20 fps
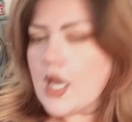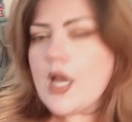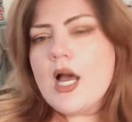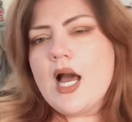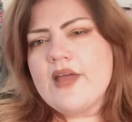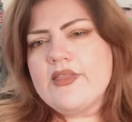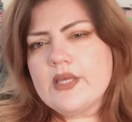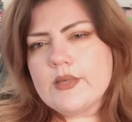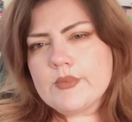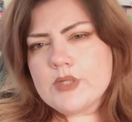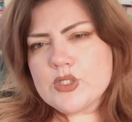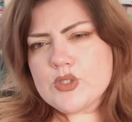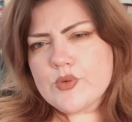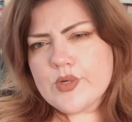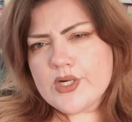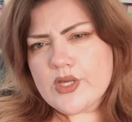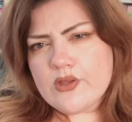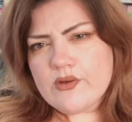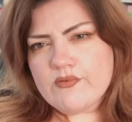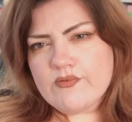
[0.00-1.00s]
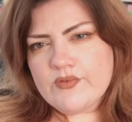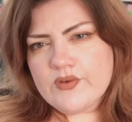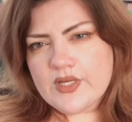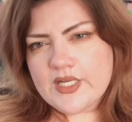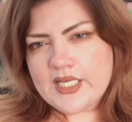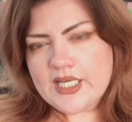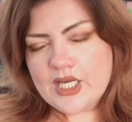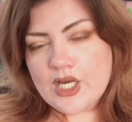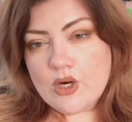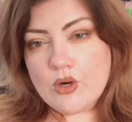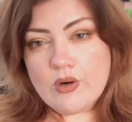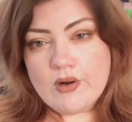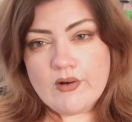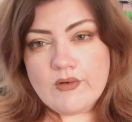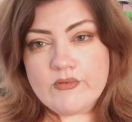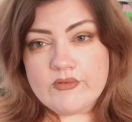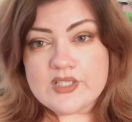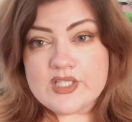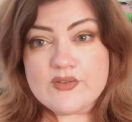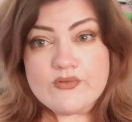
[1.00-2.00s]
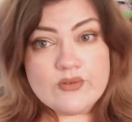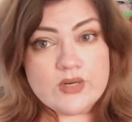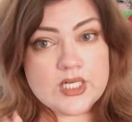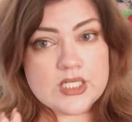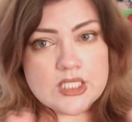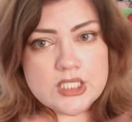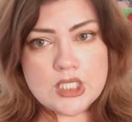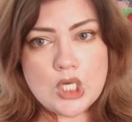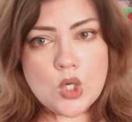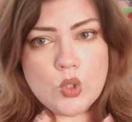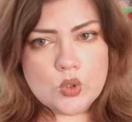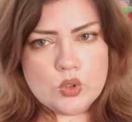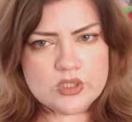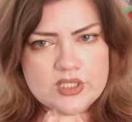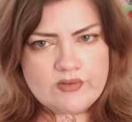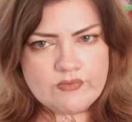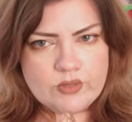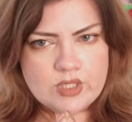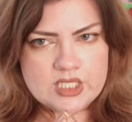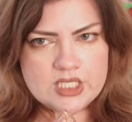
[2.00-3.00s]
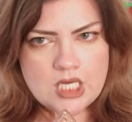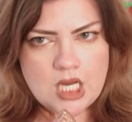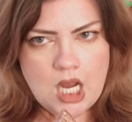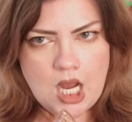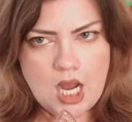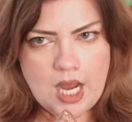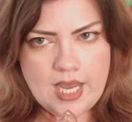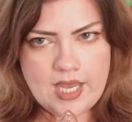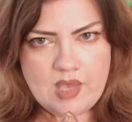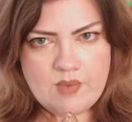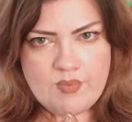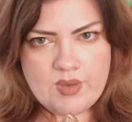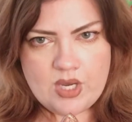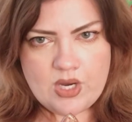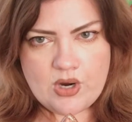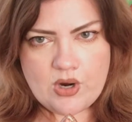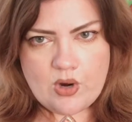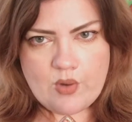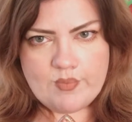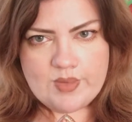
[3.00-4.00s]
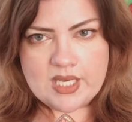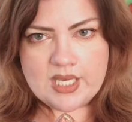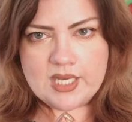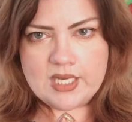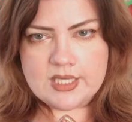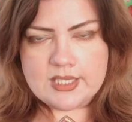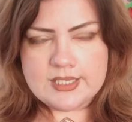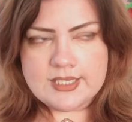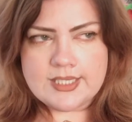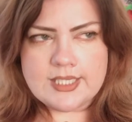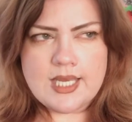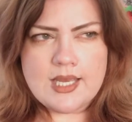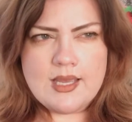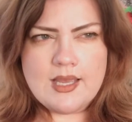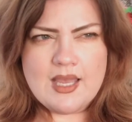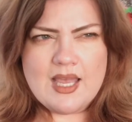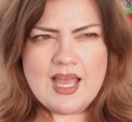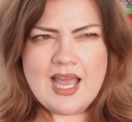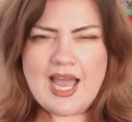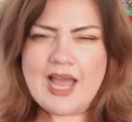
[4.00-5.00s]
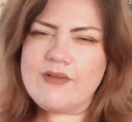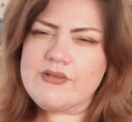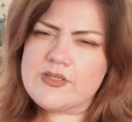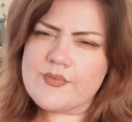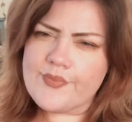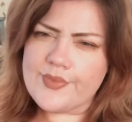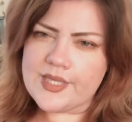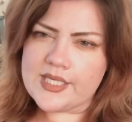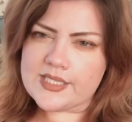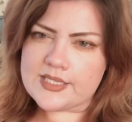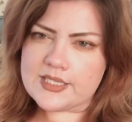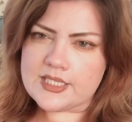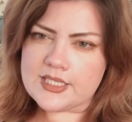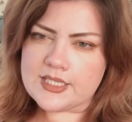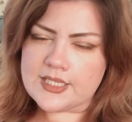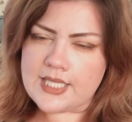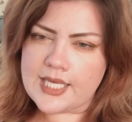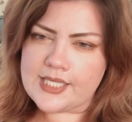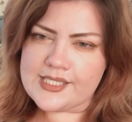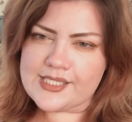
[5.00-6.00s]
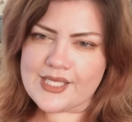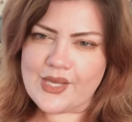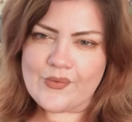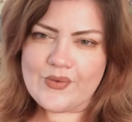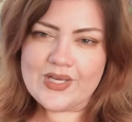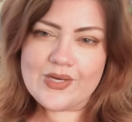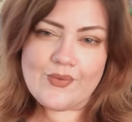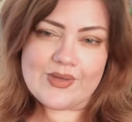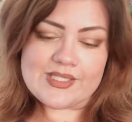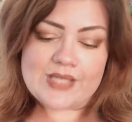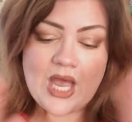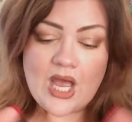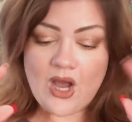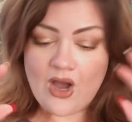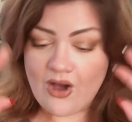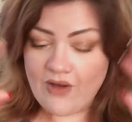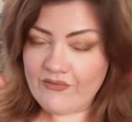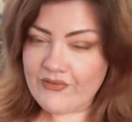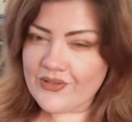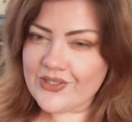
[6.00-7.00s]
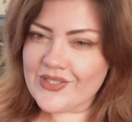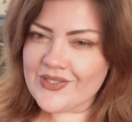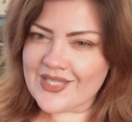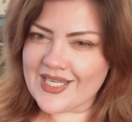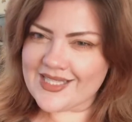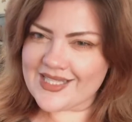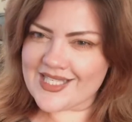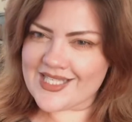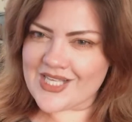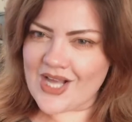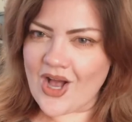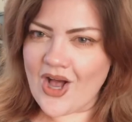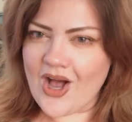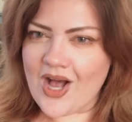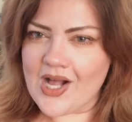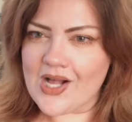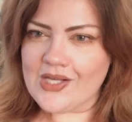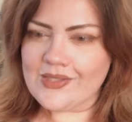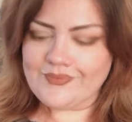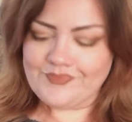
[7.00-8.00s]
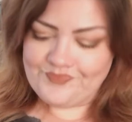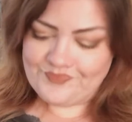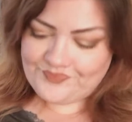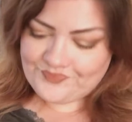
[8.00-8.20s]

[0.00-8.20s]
gonna do another video of a total different type here because I have some things to say. So anyways, hopefully you like this haul.